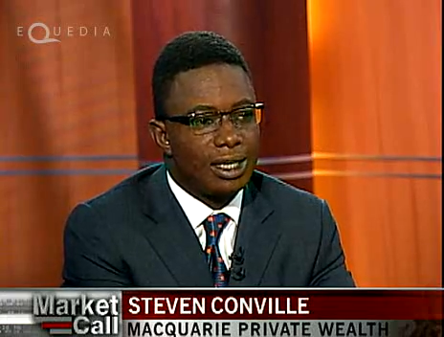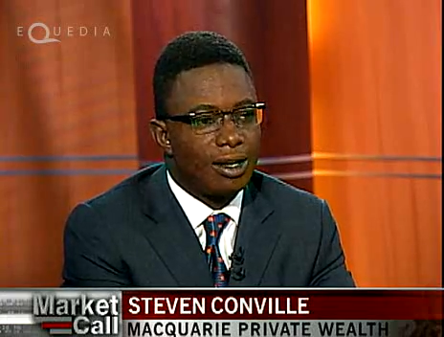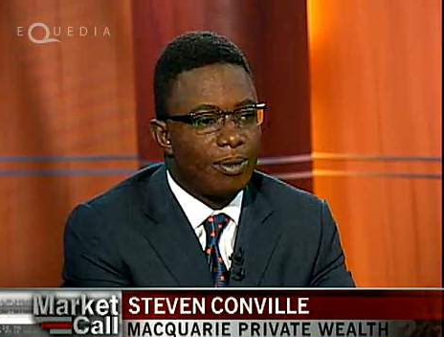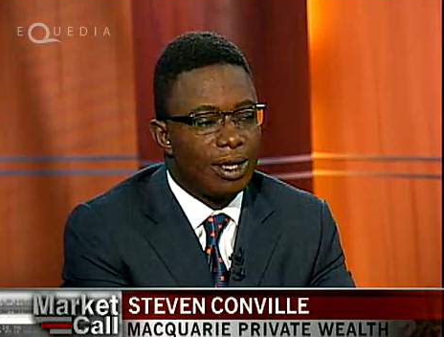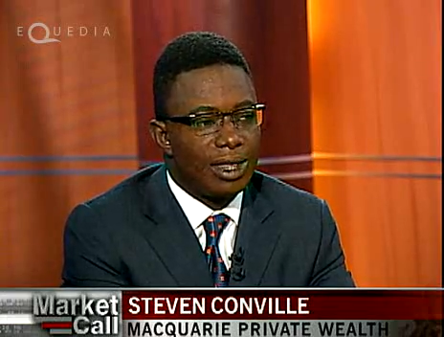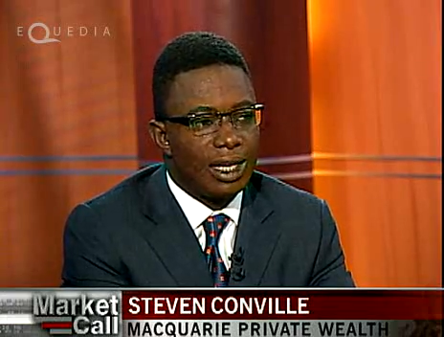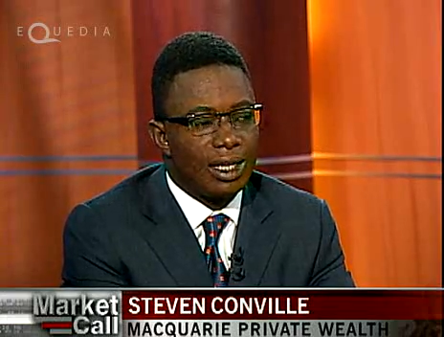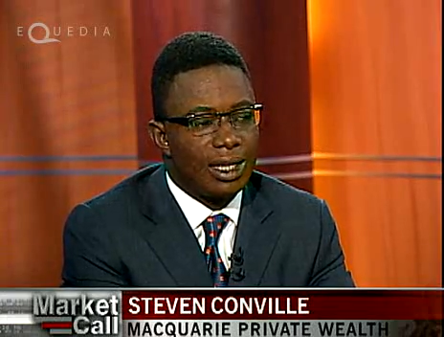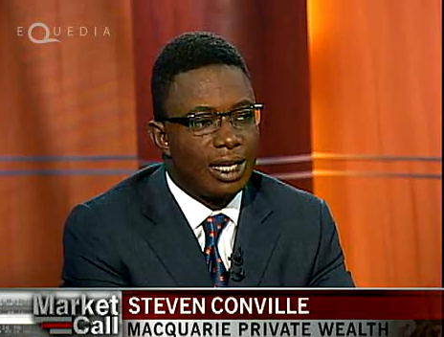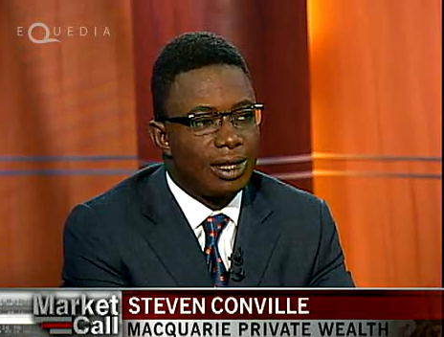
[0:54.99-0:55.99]
I
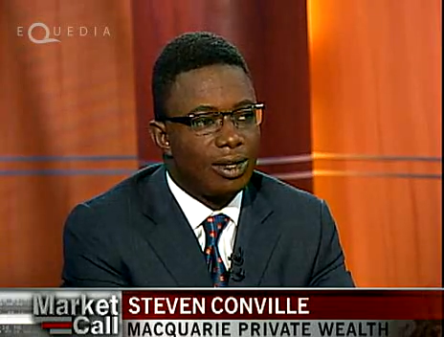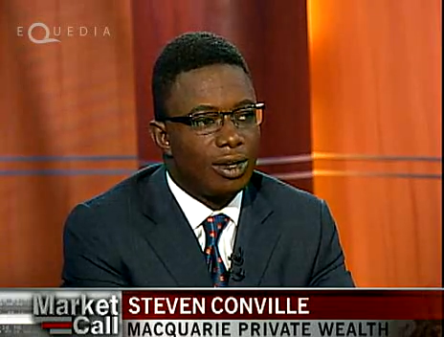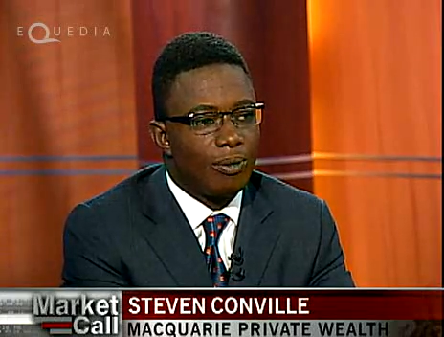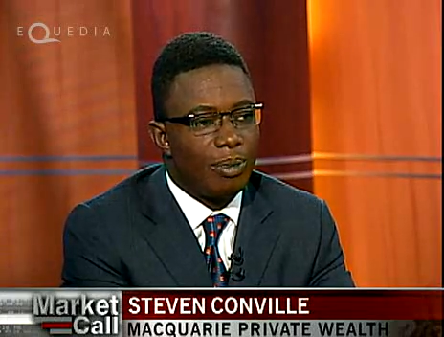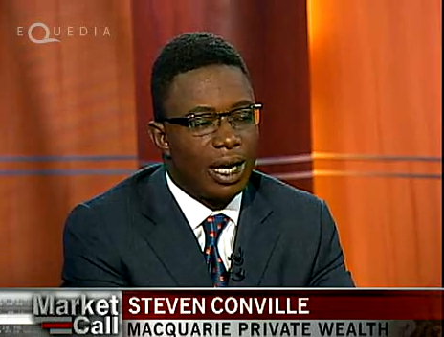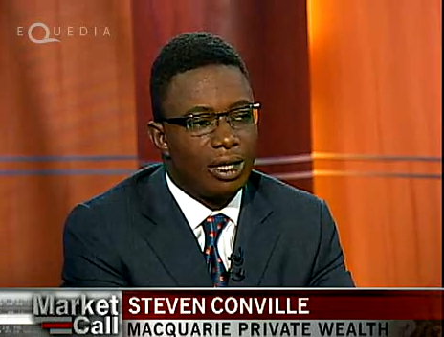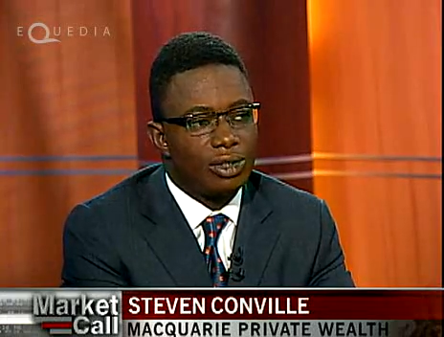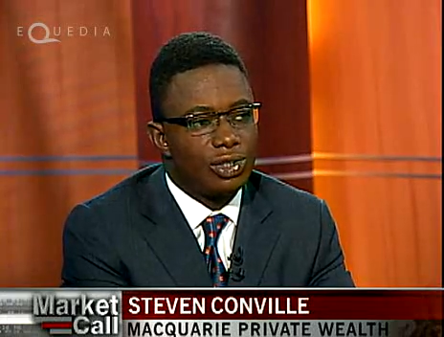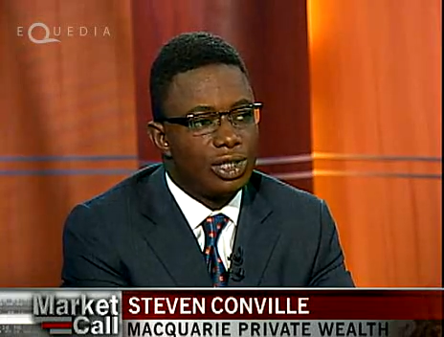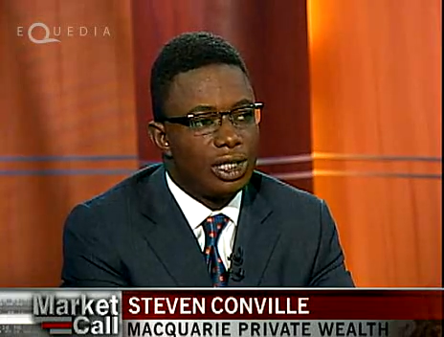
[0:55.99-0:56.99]
think that their
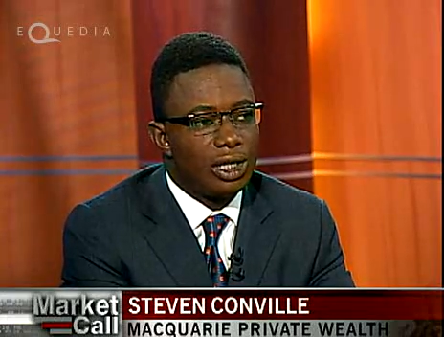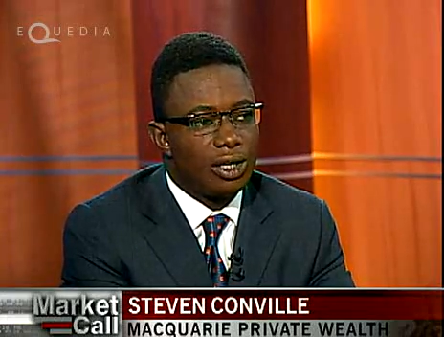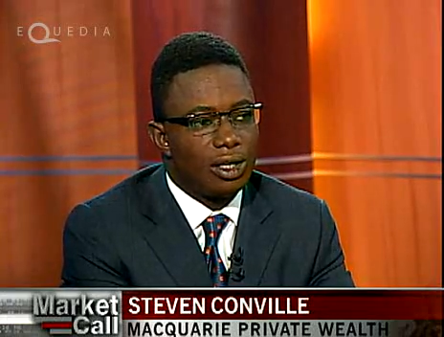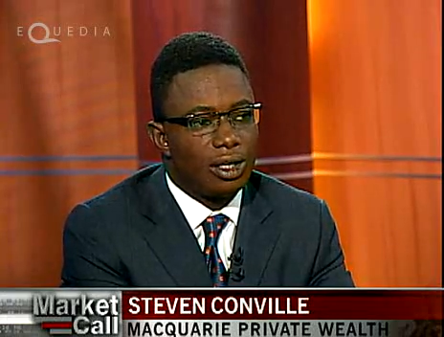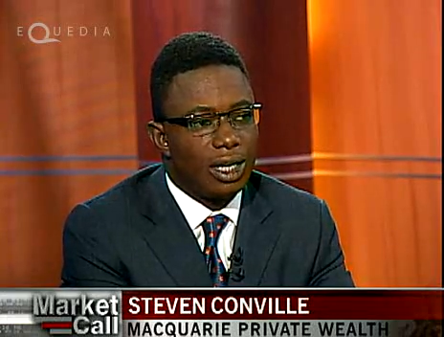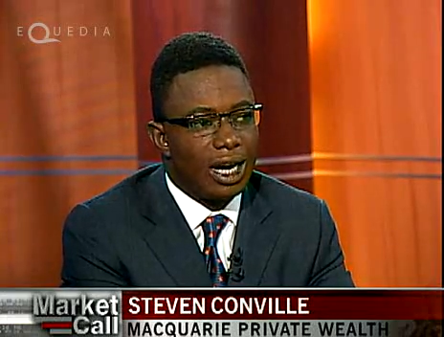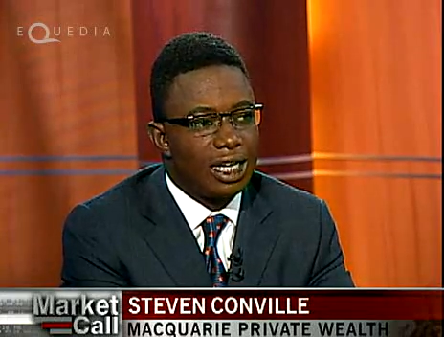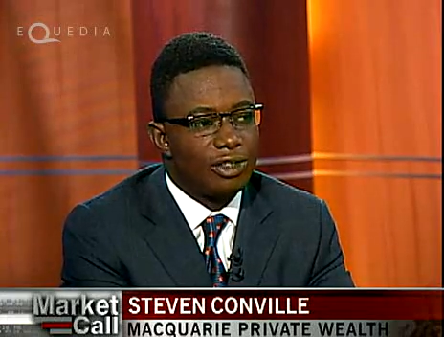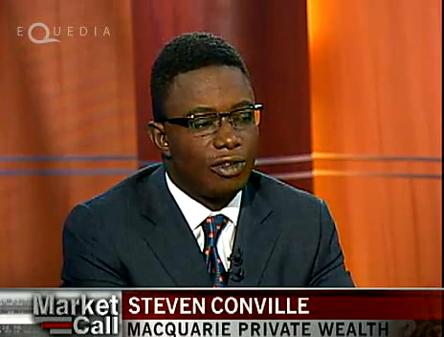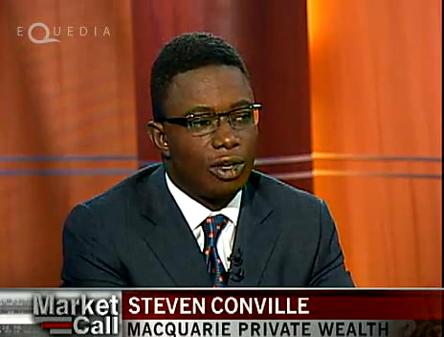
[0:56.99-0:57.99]
balance sheet, their
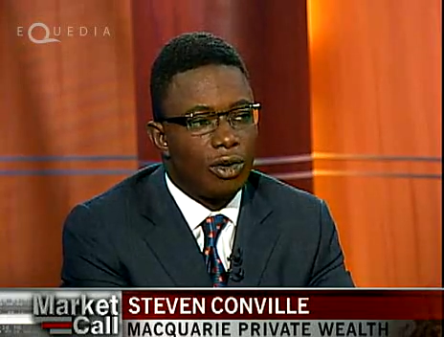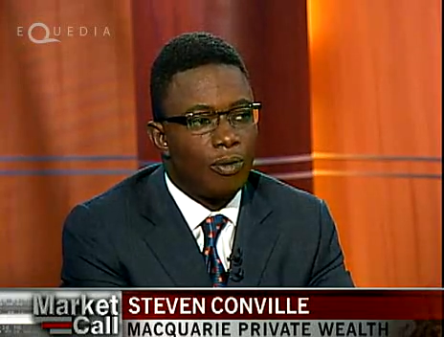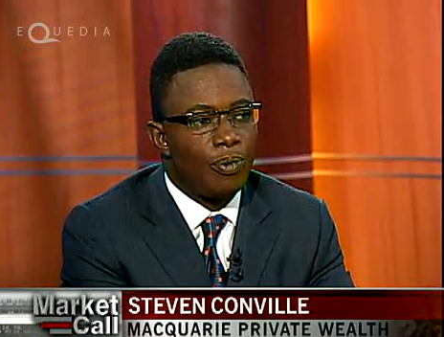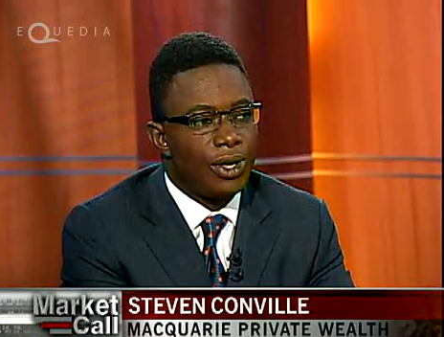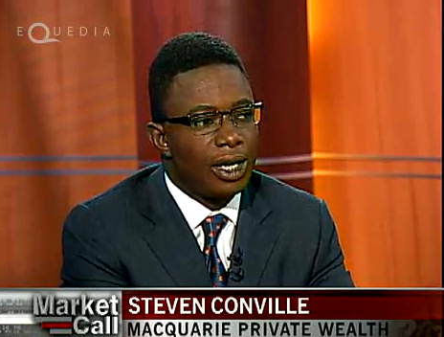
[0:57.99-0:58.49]
cash flow,